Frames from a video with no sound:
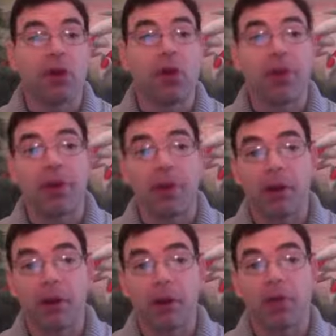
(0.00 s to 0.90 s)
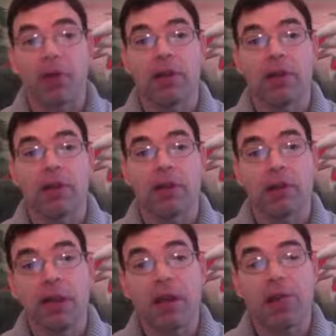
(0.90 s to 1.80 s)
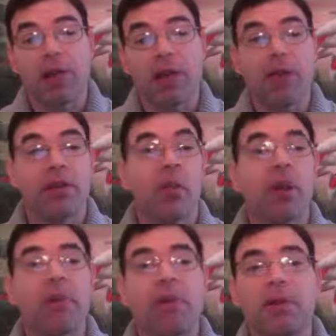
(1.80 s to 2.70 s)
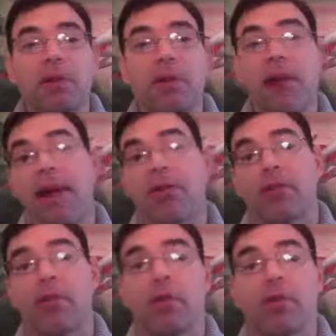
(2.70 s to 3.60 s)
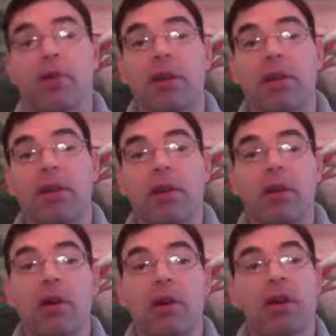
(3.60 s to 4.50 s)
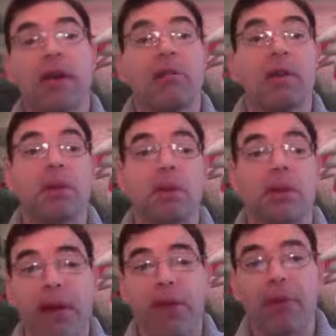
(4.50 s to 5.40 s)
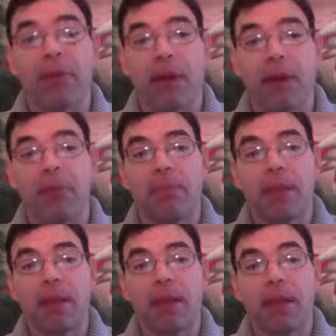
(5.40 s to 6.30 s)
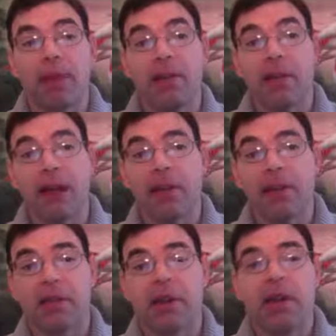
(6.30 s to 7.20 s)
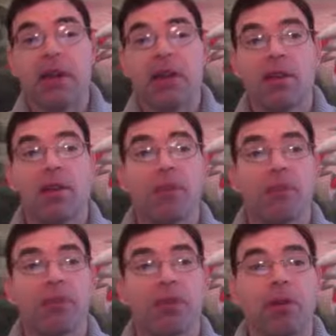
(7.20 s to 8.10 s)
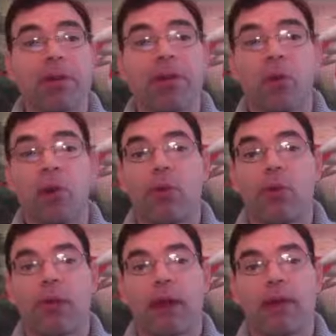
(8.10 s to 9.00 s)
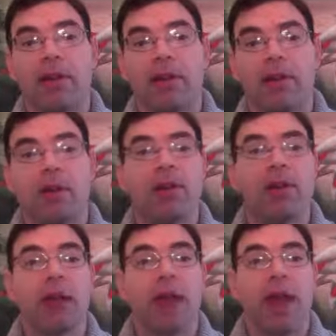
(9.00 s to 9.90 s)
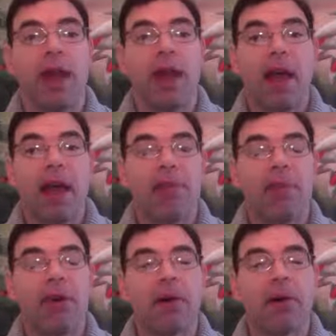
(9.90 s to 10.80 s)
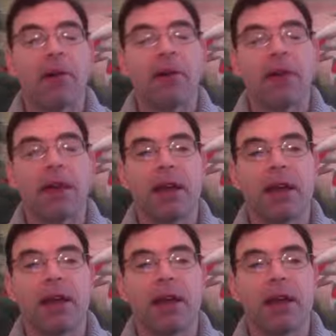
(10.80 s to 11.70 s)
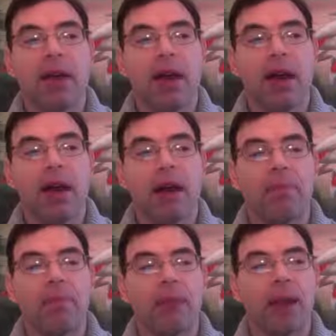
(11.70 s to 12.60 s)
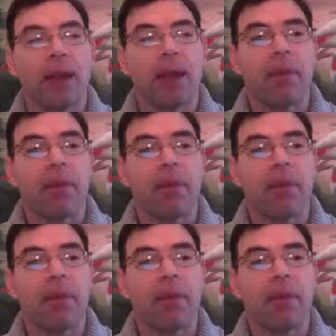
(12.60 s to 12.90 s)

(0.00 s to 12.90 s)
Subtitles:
the cortisol issue itself. So what appears to be actually cortisol level could actually be a thyroid problem in disguise. So you have to work with your practitioner and have a better understanding and help